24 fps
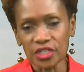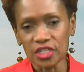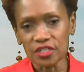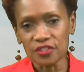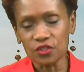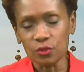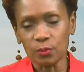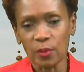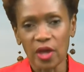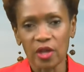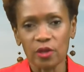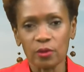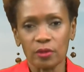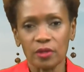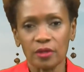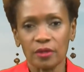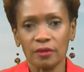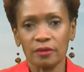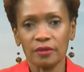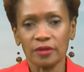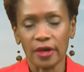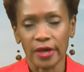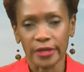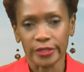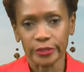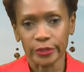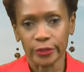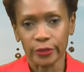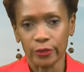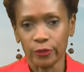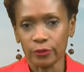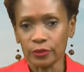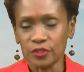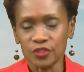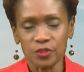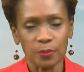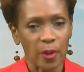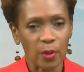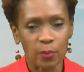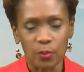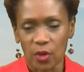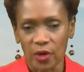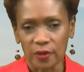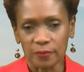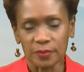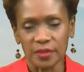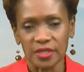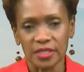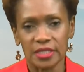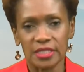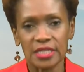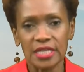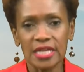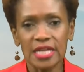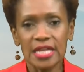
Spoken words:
into my condo, into my apartment,